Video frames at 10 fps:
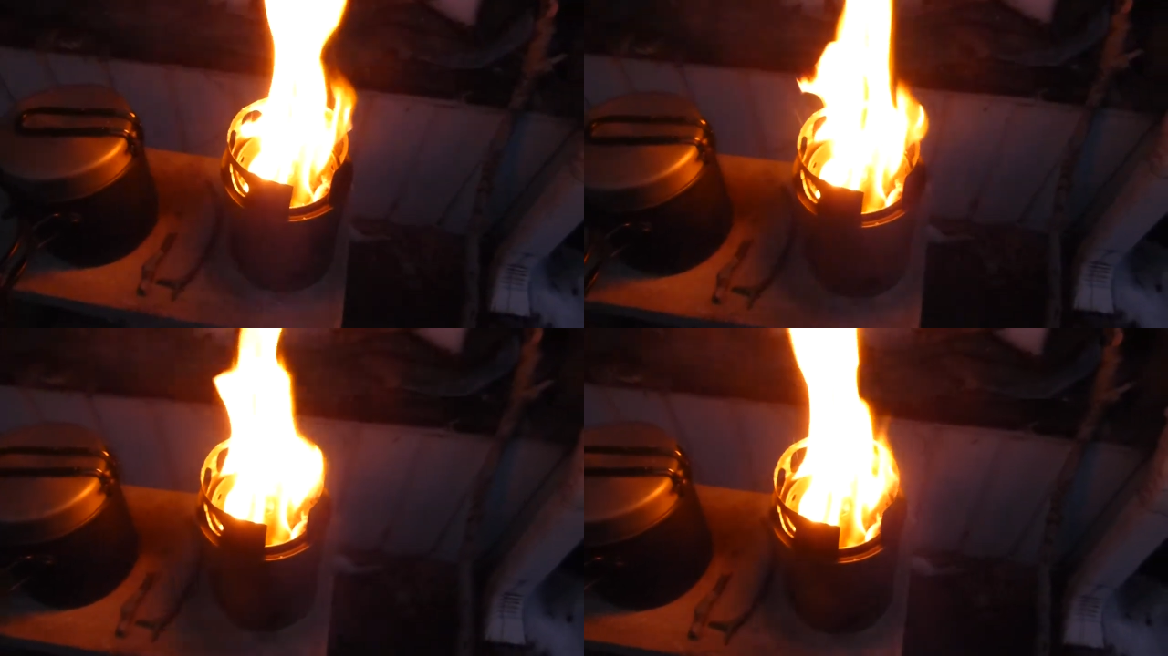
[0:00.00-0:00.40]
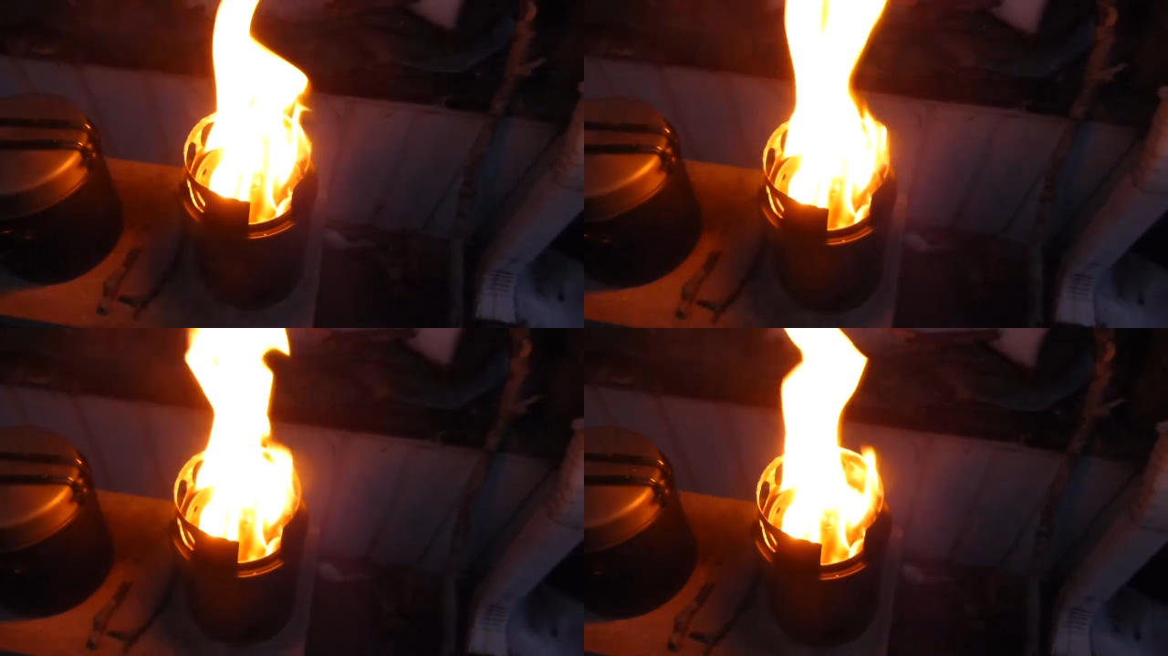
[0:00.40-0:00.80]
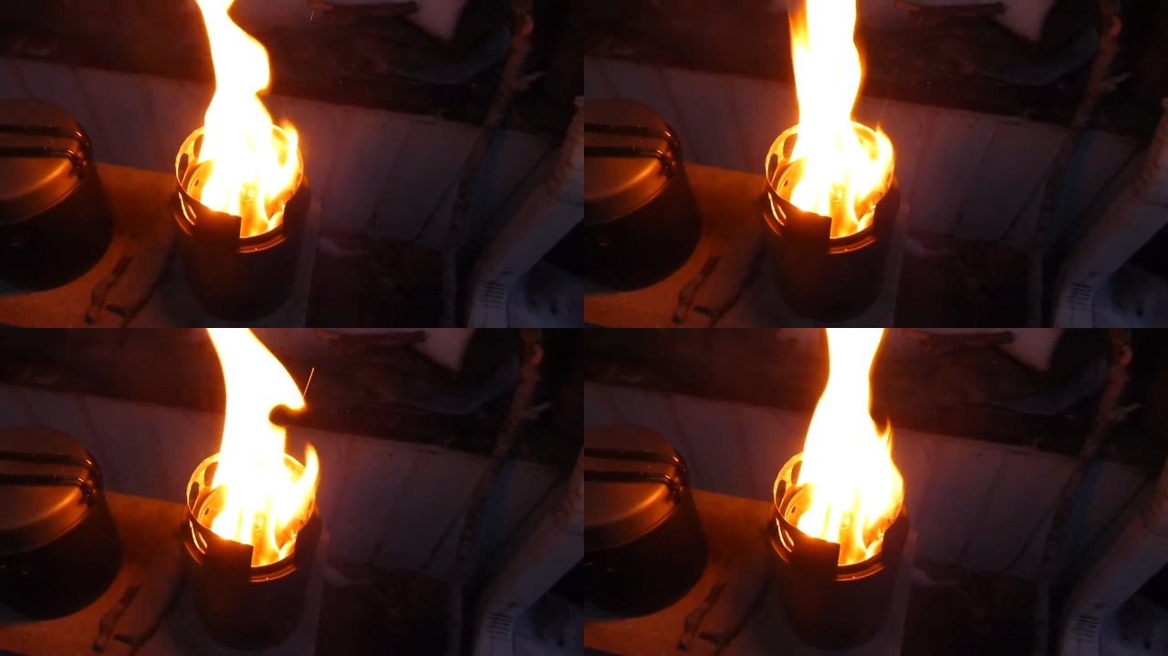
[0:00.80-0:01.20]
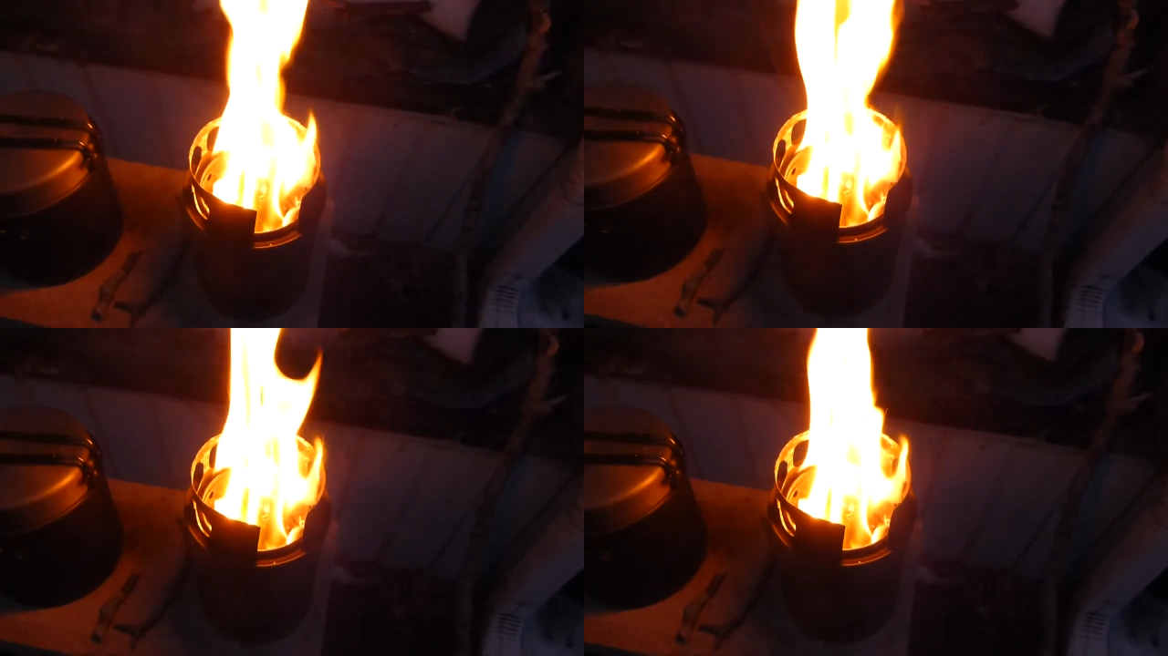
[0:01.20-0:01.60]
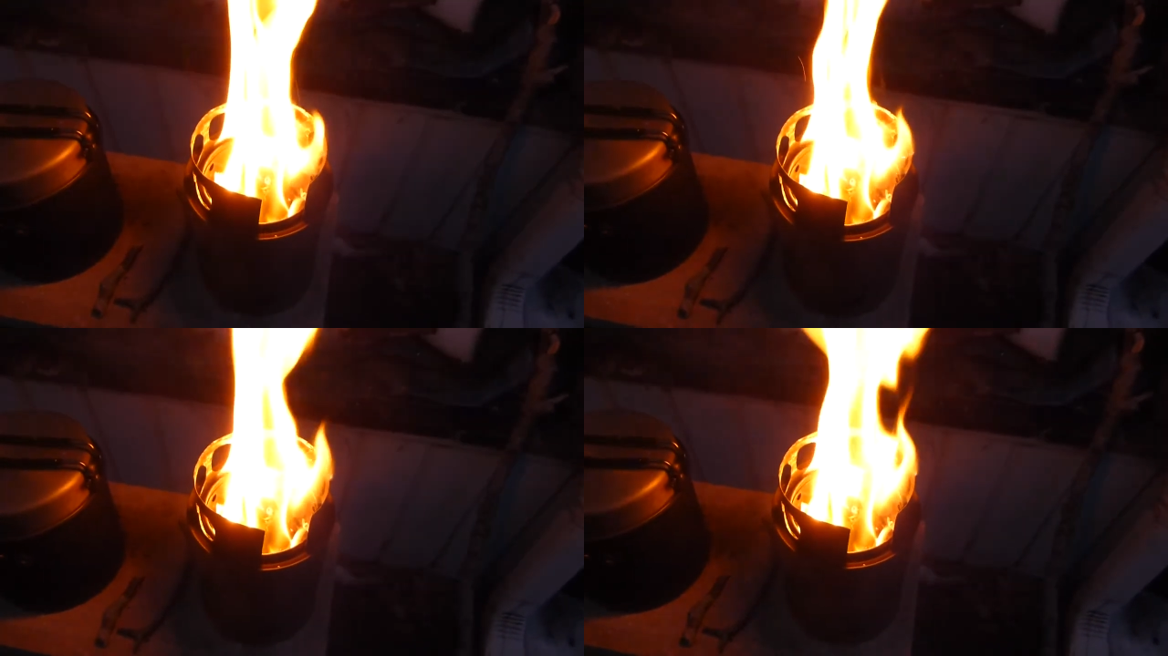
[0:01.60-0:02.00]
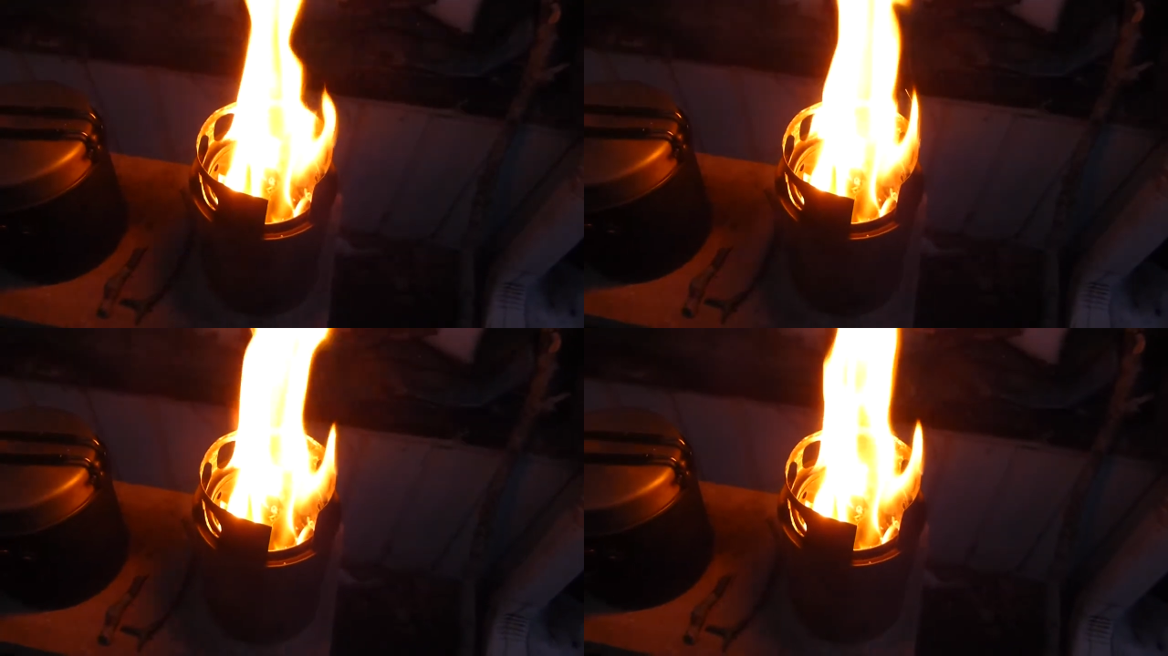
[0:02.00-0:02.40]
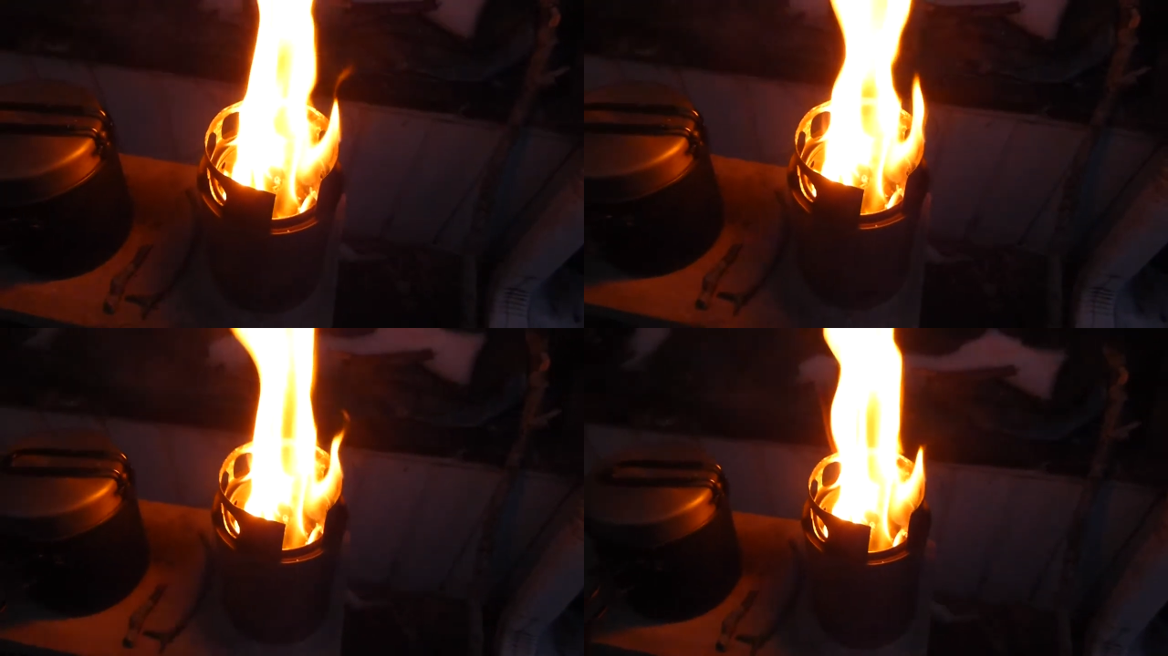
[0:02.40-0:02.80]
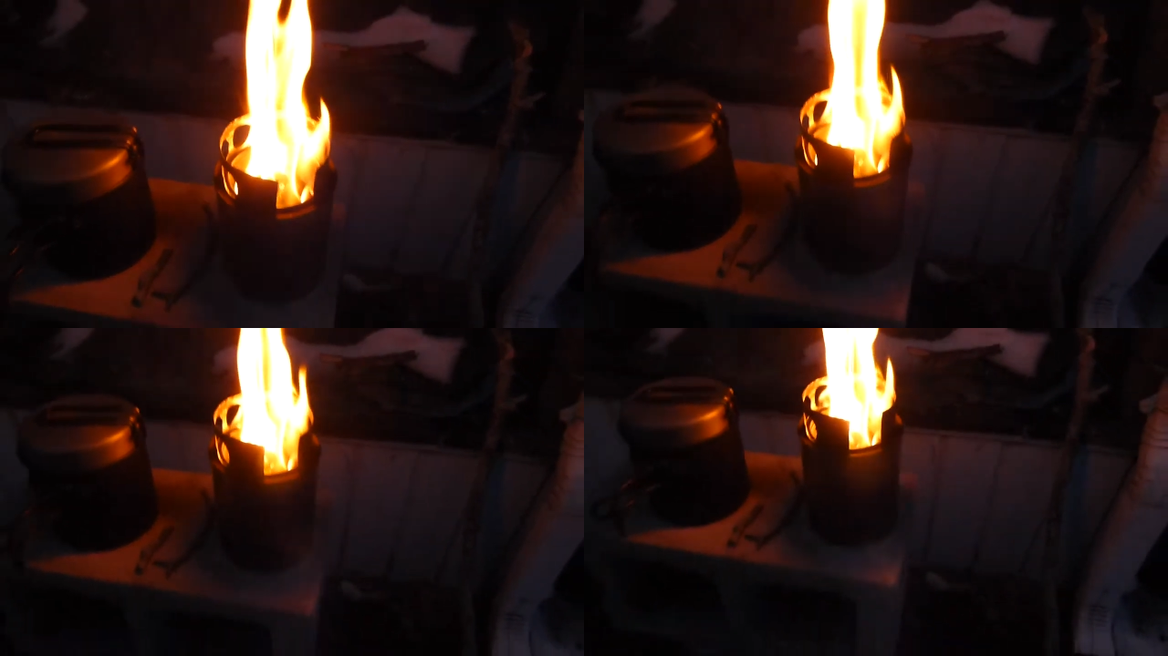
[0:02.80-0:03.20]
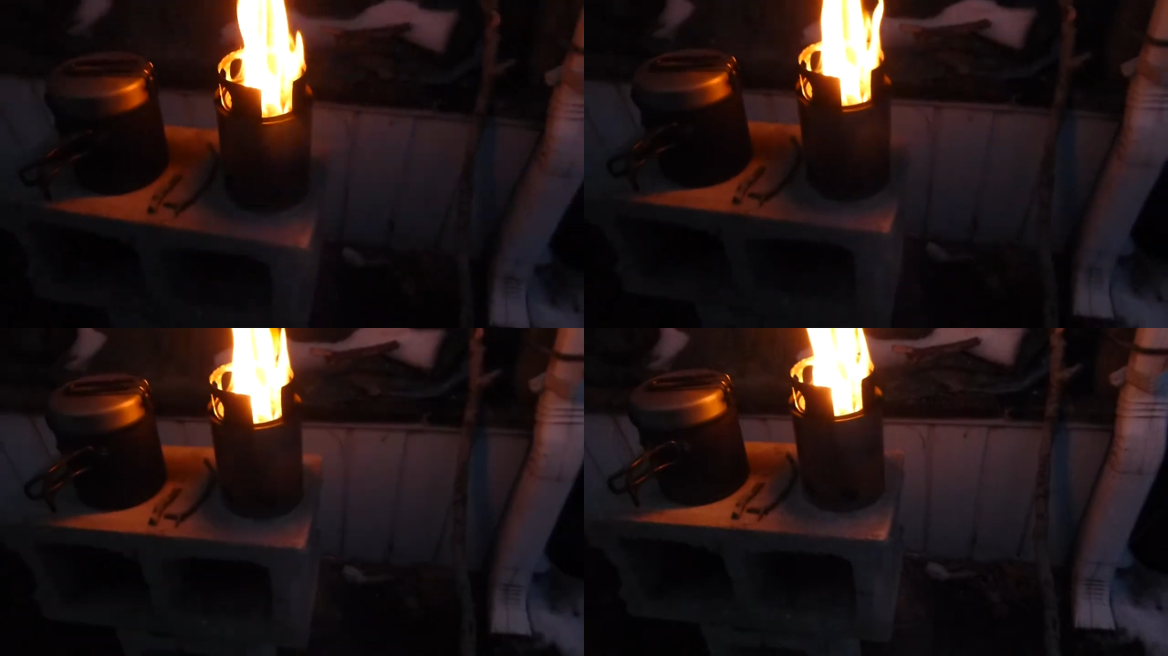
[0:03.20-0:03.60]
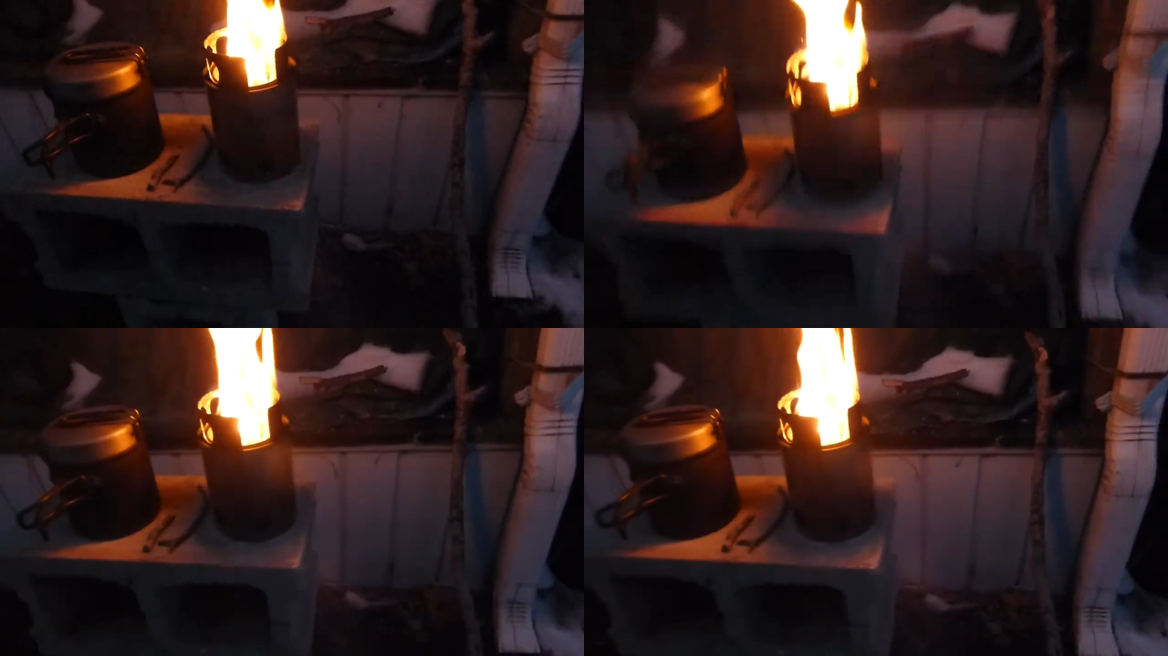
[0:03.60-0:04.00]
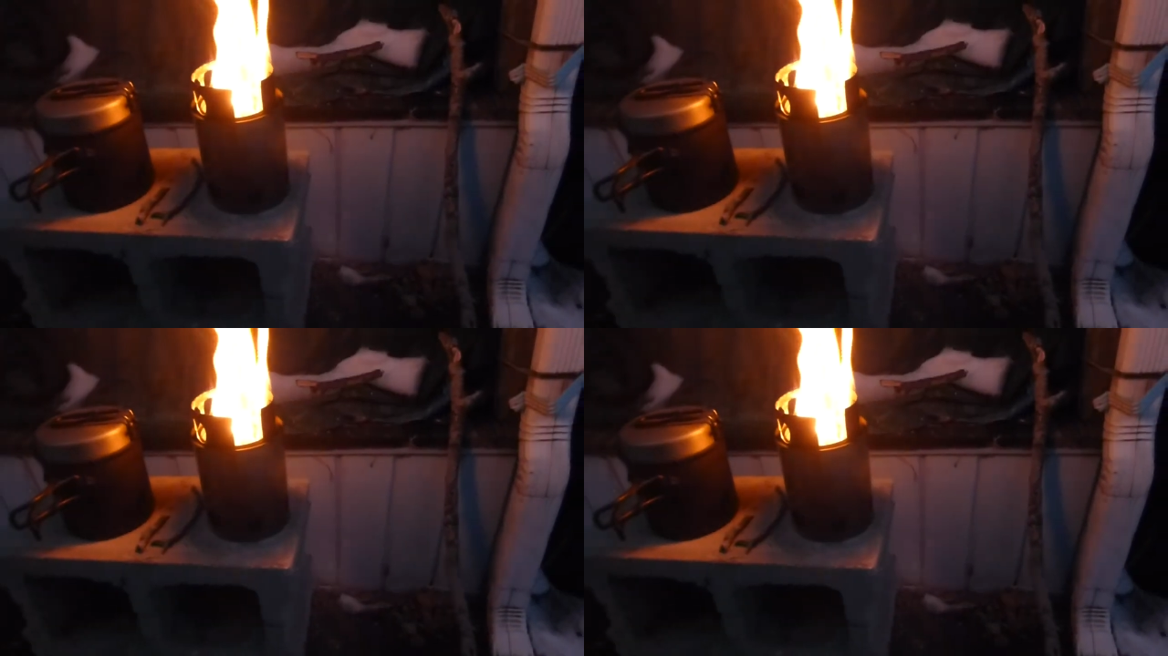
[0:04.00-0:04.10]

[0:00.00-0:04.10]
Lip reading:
Nobody's mouth can be seen.